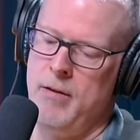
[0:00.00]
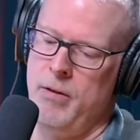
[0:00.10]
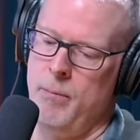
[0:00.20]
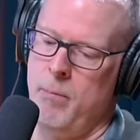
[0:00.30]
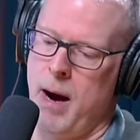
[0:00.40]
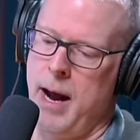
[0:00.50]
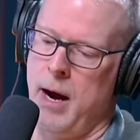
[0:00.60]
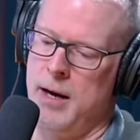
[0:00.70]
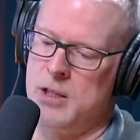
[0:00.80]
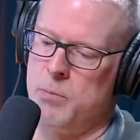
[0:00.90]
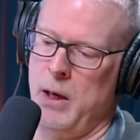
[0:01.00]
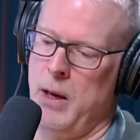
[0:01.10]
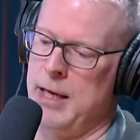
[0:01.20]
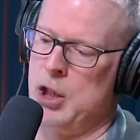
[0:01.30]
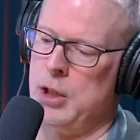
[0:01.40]
my hospital
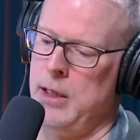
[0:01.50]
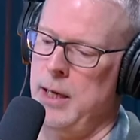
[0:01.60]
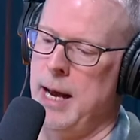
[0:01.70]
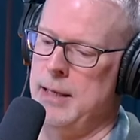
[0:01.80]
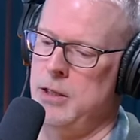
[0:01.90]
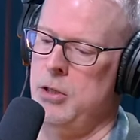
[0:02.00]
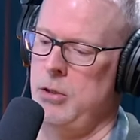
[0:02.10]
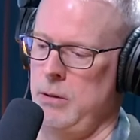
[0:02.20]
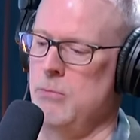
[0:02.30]
actually had to,